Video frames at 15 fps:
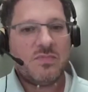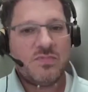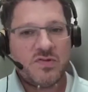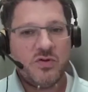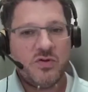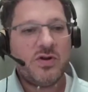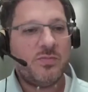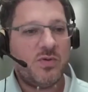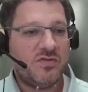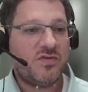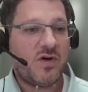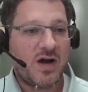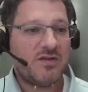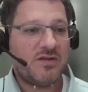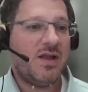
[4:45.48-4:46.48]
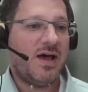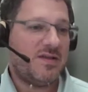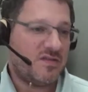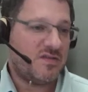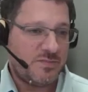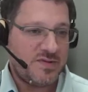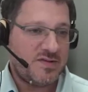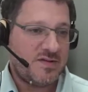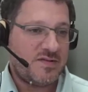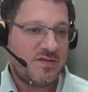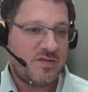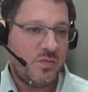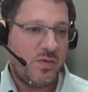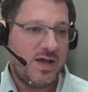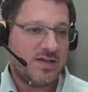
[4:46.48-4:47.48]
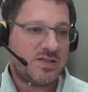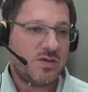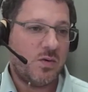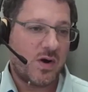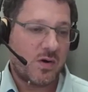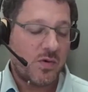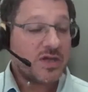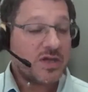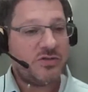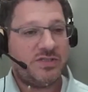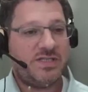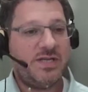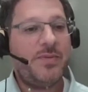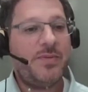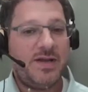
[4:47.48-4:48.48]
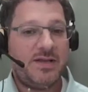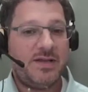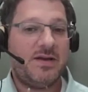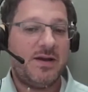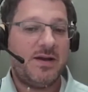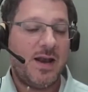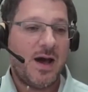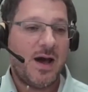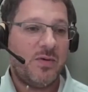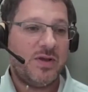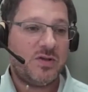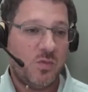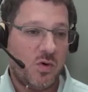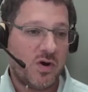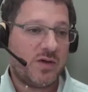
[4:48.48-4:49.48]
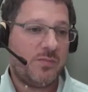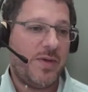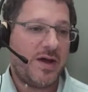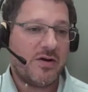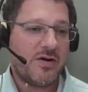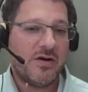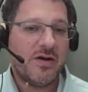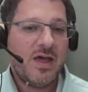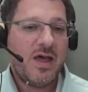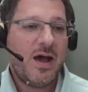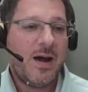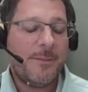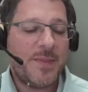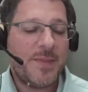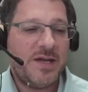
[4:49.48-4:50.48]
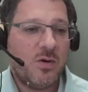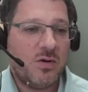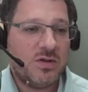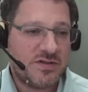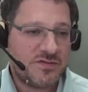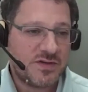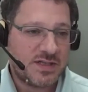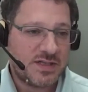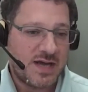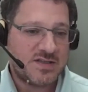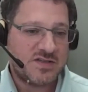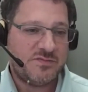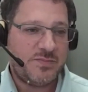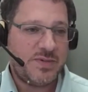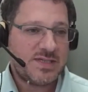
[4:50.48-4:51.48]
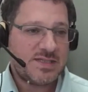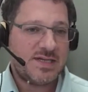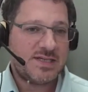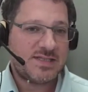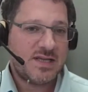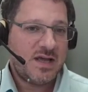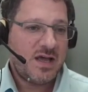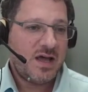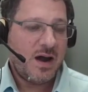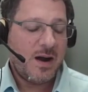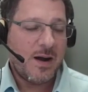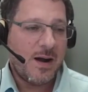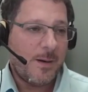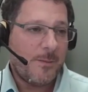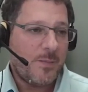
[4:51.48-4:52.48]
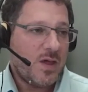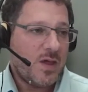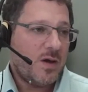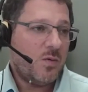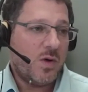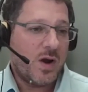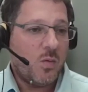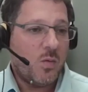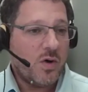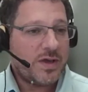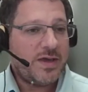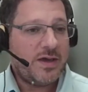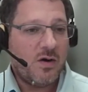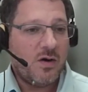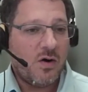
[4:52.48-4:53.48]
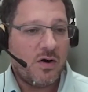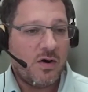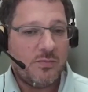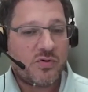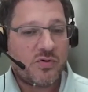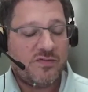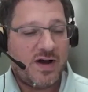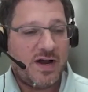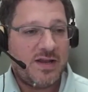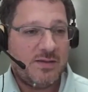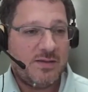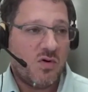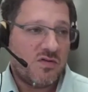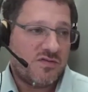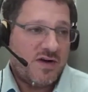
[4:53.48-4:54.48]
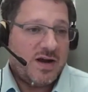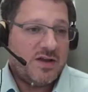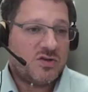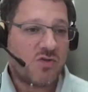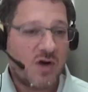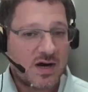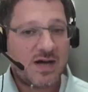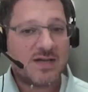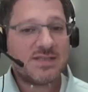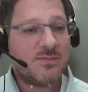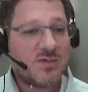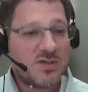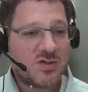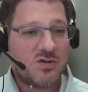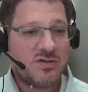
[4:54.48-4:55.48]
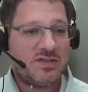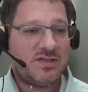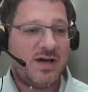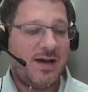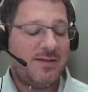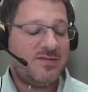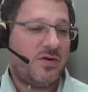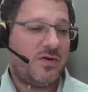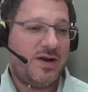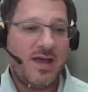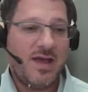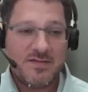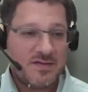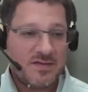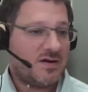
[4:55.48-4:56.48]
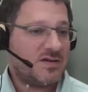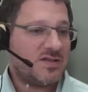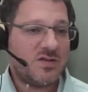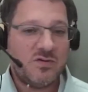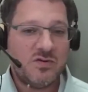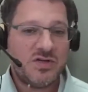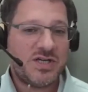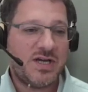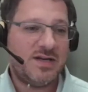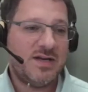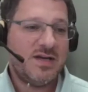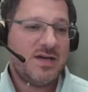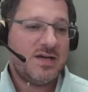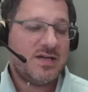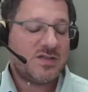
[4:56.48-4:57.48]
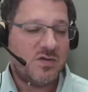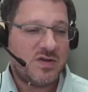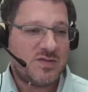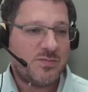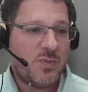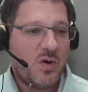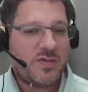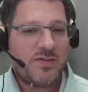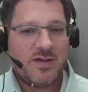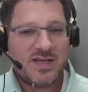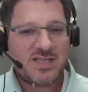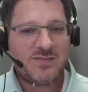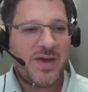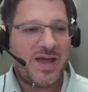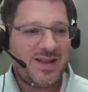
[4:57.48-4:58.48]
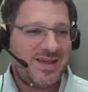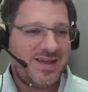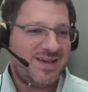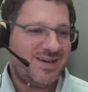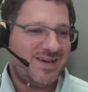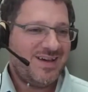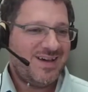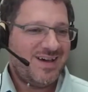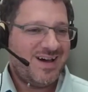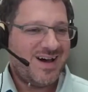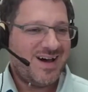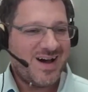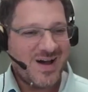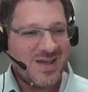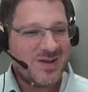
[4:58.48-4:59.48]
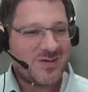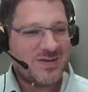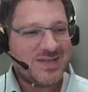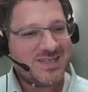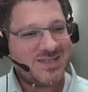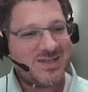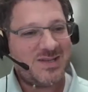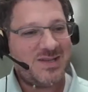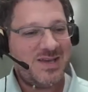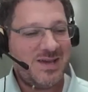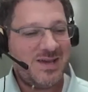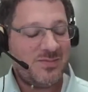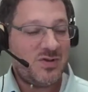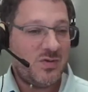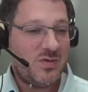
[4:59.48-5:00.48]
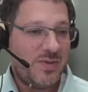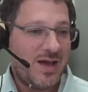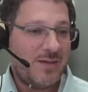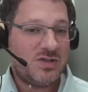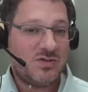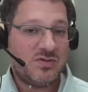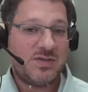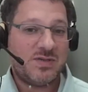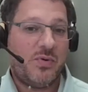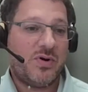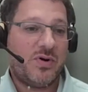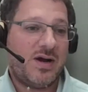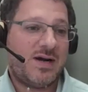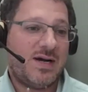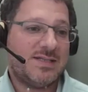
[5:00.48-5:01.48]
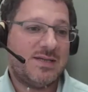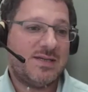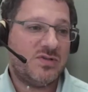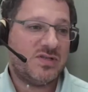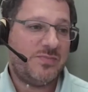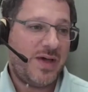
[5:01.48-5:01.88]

suitable for other lines of business as well. So we work to deepen it and allow it to work better in all different lines of business. We're working on providing more value to our customers all the time, so enhancing our solution. So it's both expanding, increasing the team to be able to support our customers